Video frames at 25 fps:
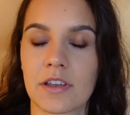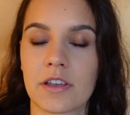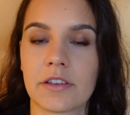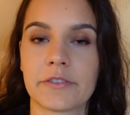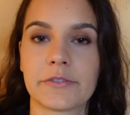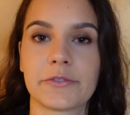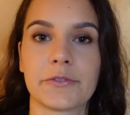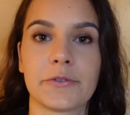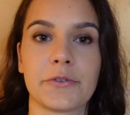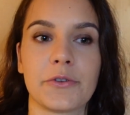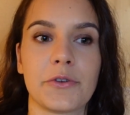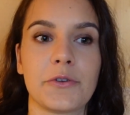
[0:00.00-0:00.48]

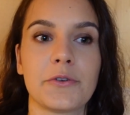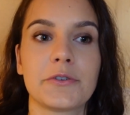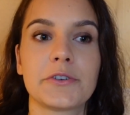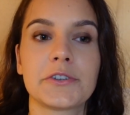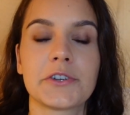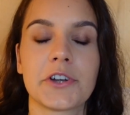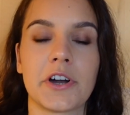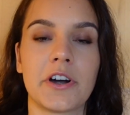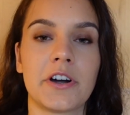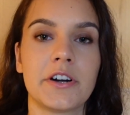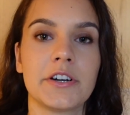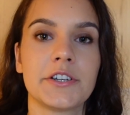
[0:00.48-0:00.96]
So you
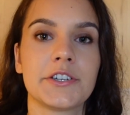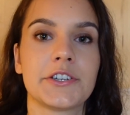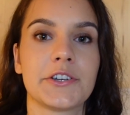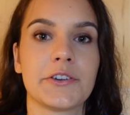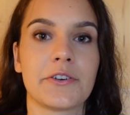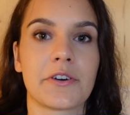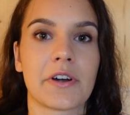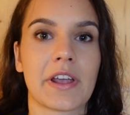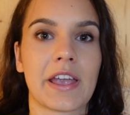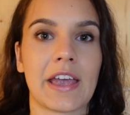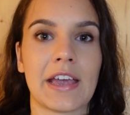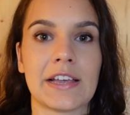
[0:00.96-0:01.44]
charge
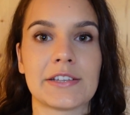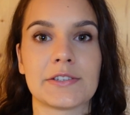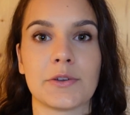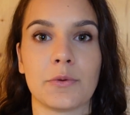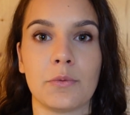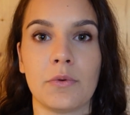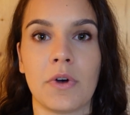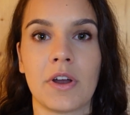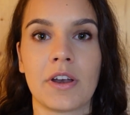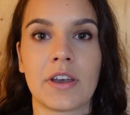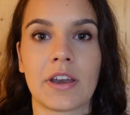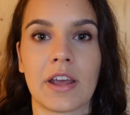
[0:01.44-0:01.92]
your case
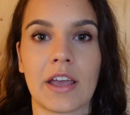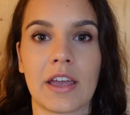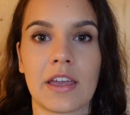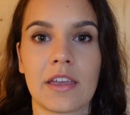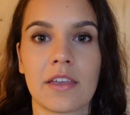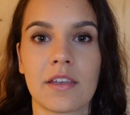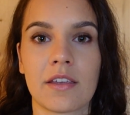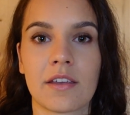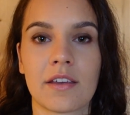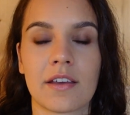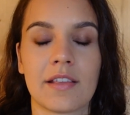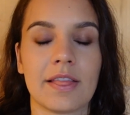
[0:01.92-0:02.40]
on one
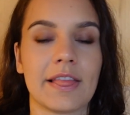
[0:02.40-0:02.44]
day,